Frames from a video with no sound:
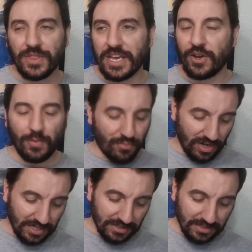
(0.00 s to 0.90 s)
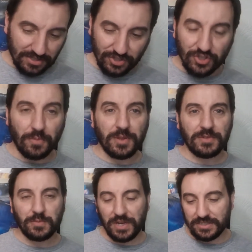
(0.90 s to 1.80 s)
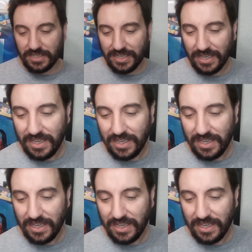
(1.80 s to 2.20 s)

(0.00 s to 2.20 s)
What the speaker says: They are brilliant. Some of them especially.